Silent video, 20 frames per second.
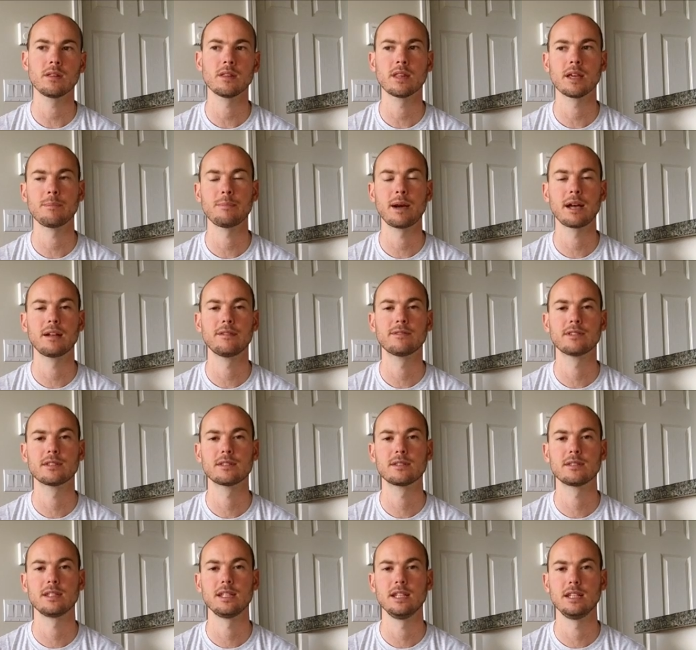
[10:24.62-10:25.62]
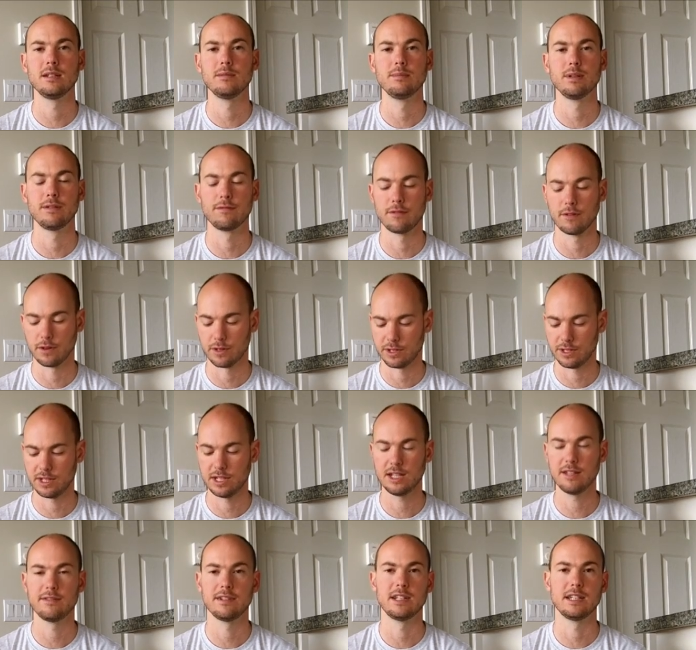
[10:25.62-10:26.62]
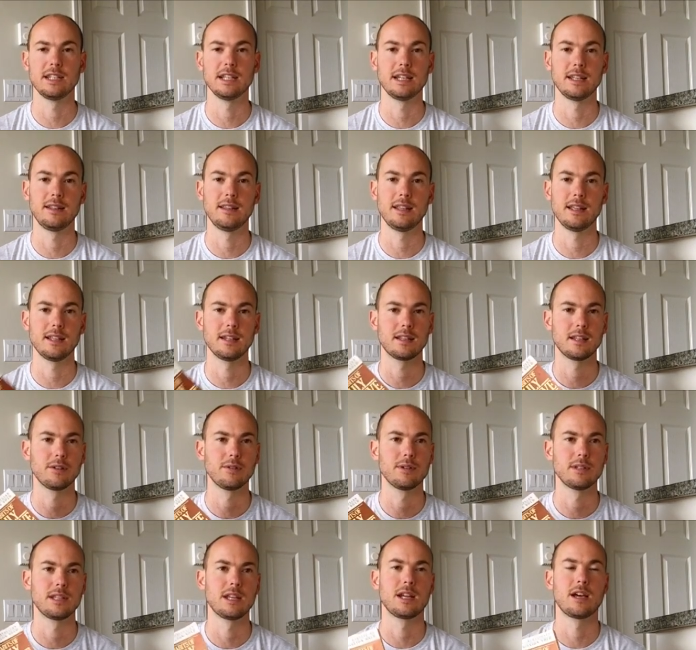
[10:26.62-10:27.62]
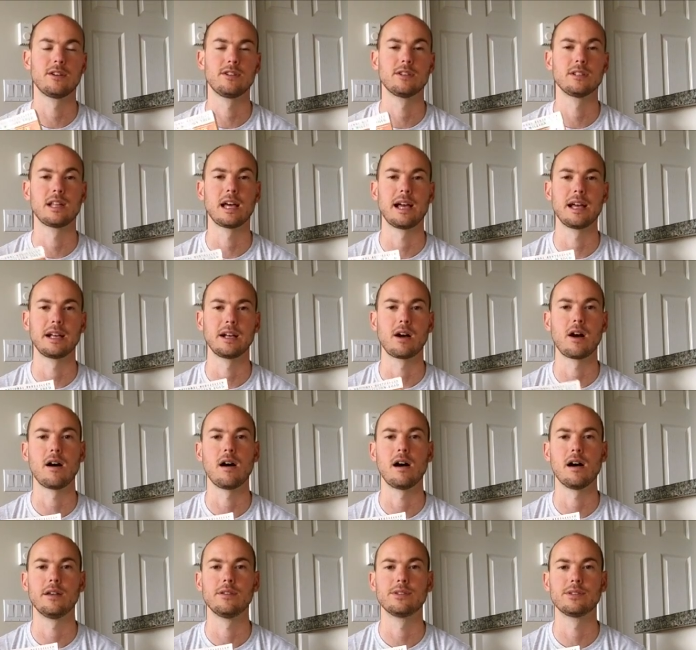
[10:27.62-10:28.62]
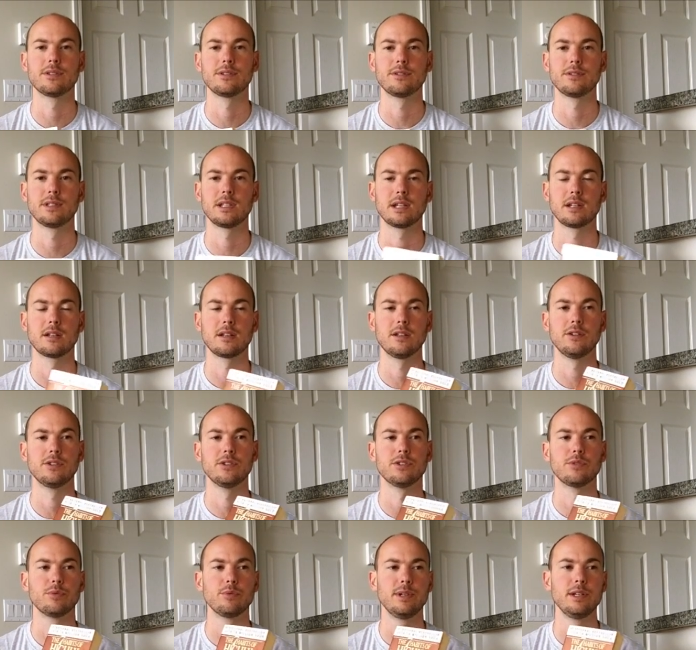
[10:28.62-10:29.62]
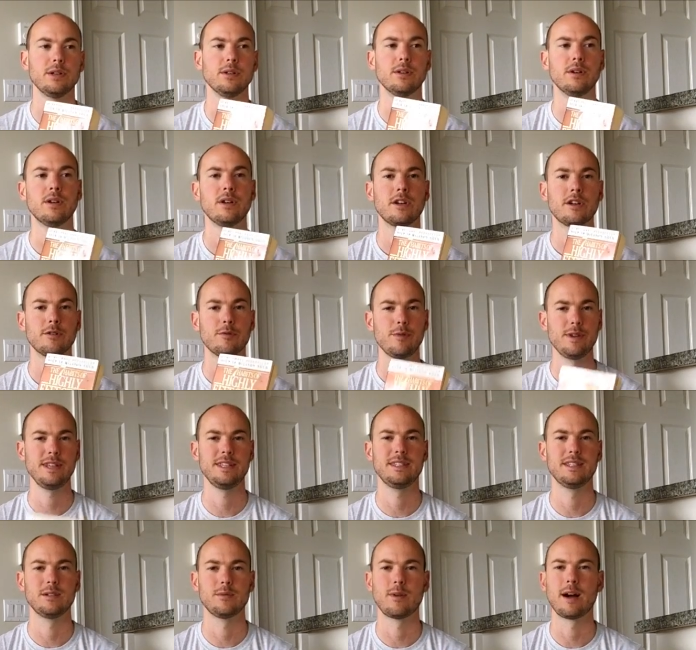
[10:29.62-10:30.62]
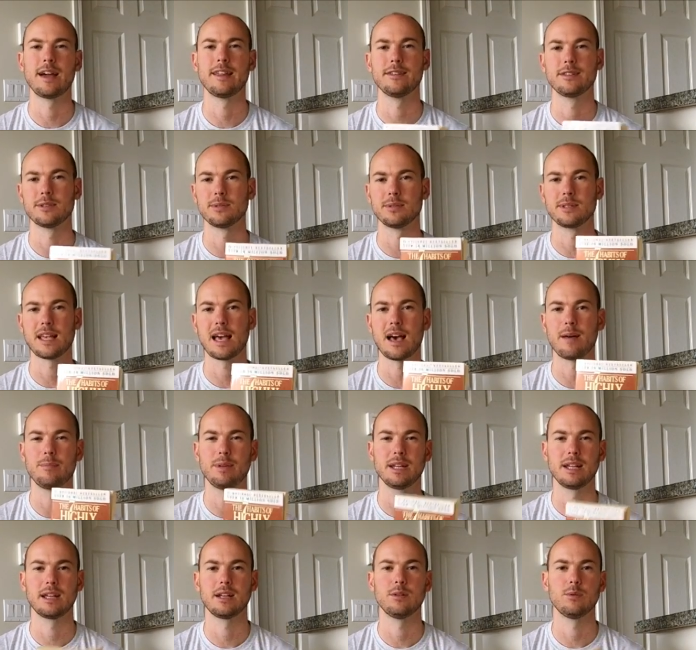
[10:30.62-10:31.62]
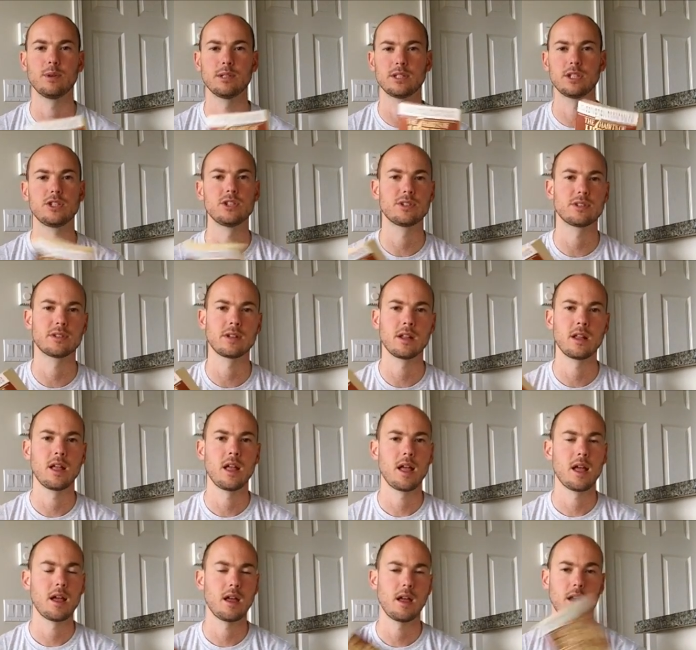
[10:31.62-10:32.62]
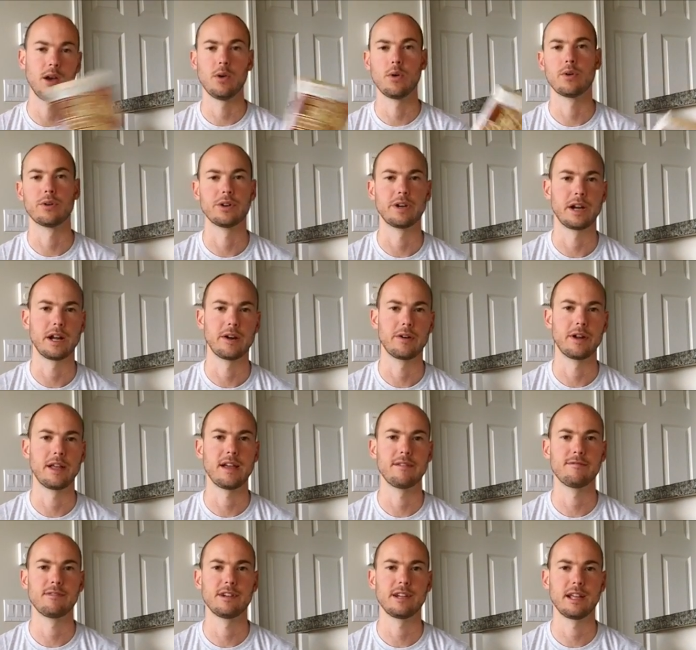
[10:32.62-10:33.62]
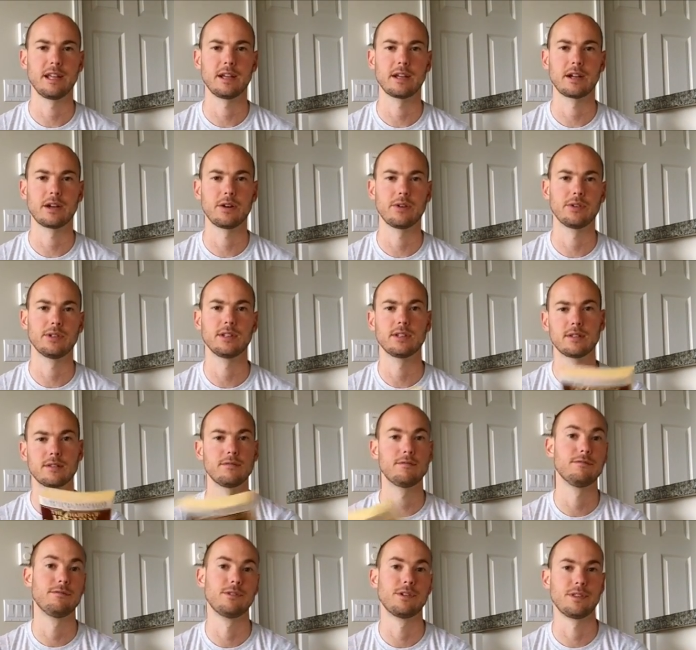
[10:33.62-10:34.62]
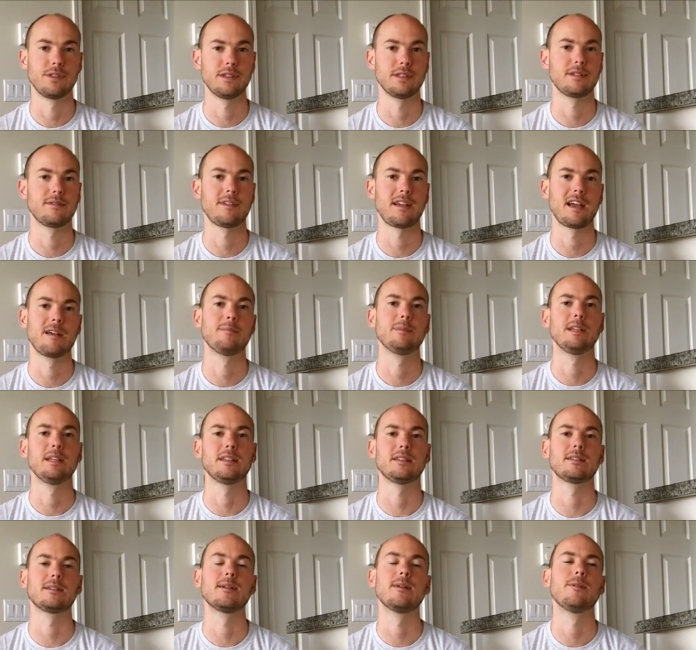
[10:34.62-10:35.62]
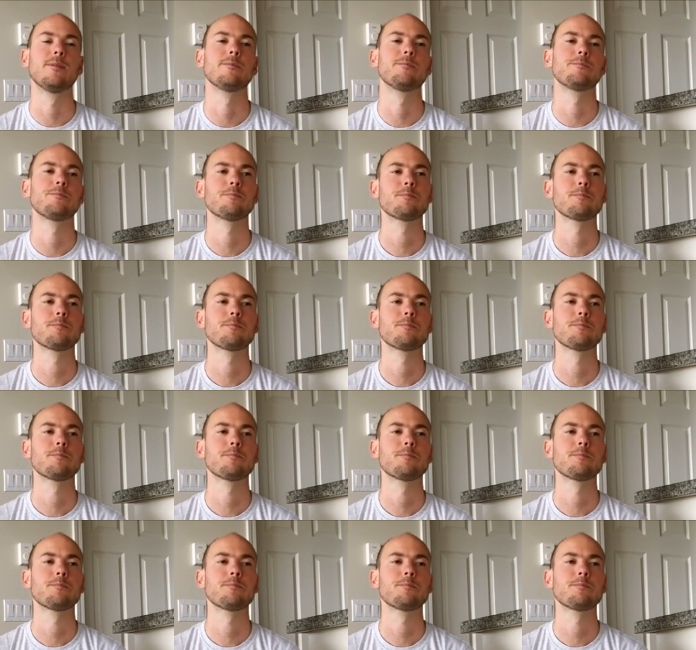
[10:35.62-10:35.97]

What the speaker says: they might have seen before Stephen did that there was an underlying cause, there was a real reason why this was happening, and it wasn't just an ordinary everyday occurrence for this family. So